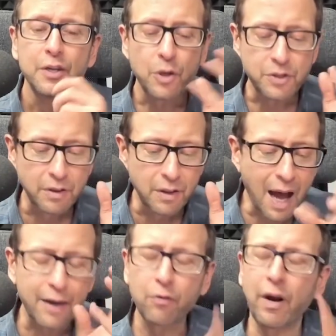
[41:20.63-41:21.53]
So it's a
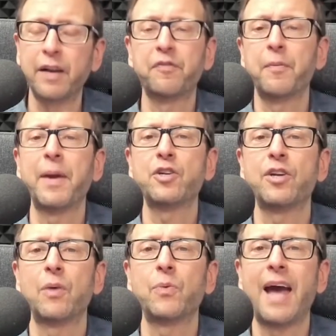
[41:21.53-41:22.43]
lot of great
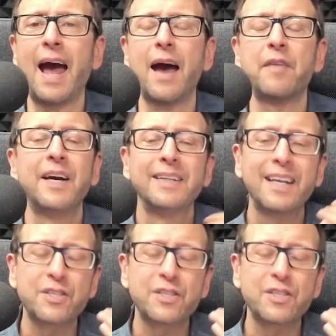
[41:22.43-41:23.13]
information that we have